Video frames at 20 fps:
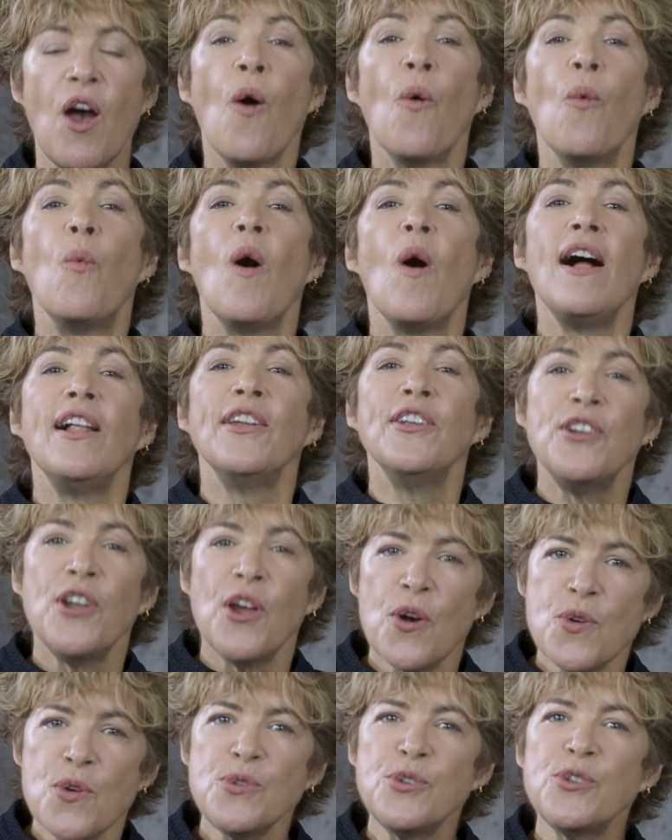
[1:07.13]
While
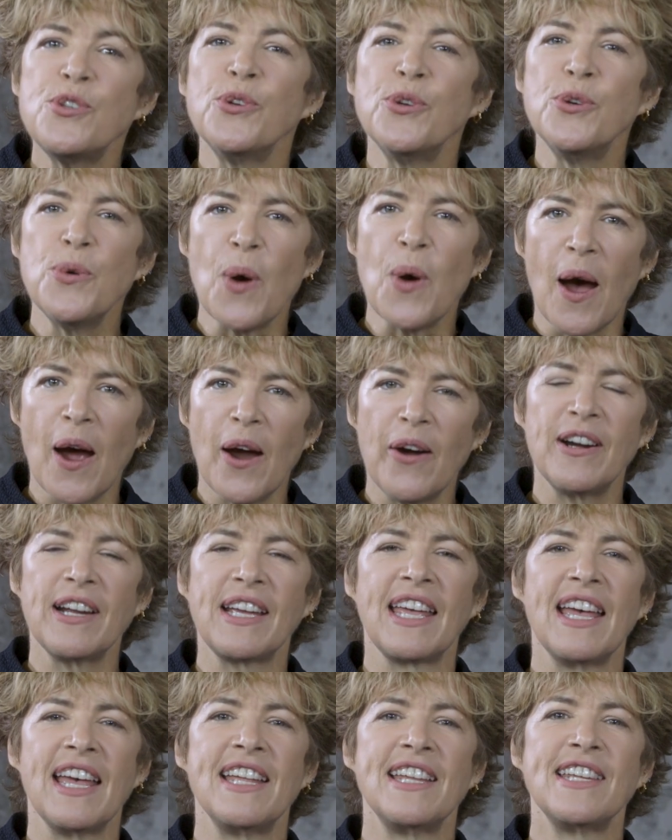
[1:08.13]
no two
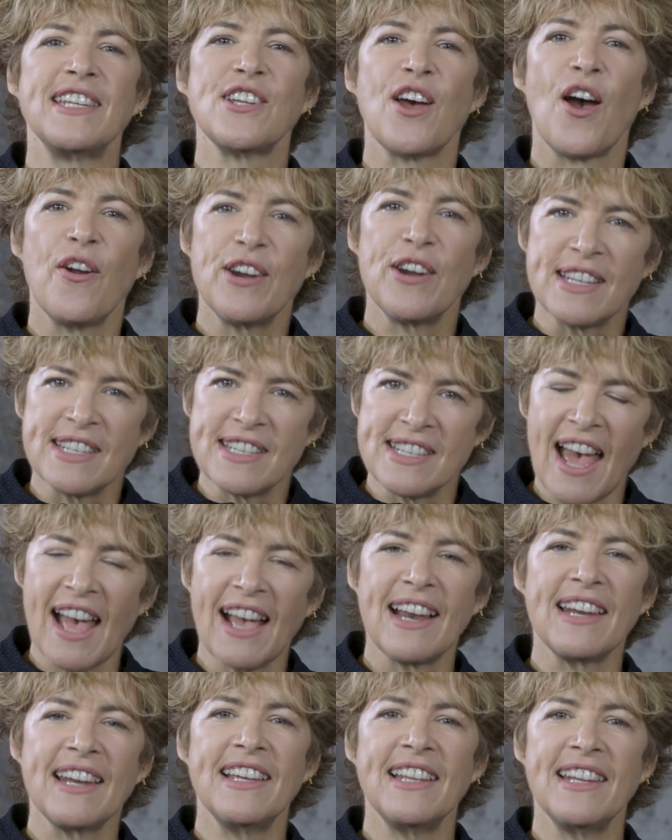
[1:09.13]
hurricanes are
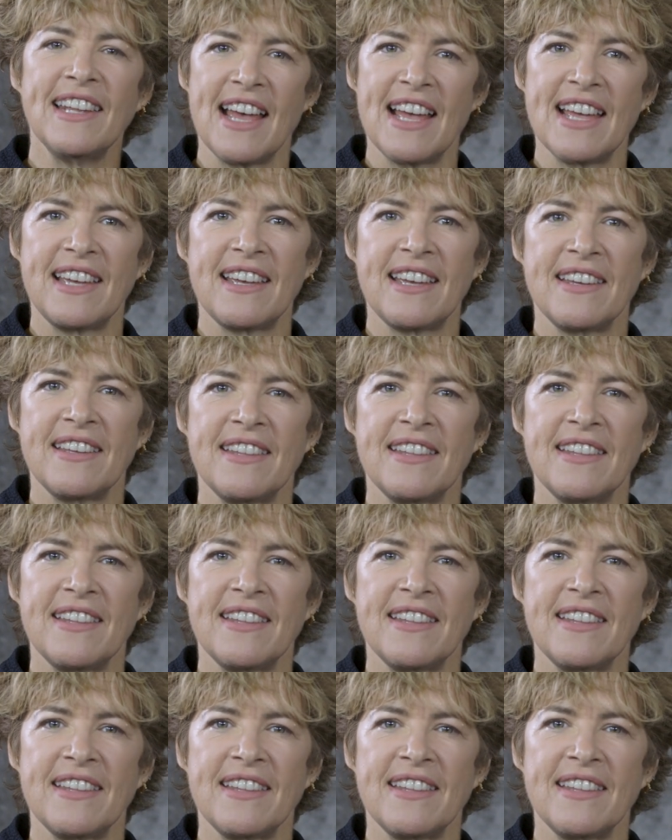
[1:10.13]
exactly alike,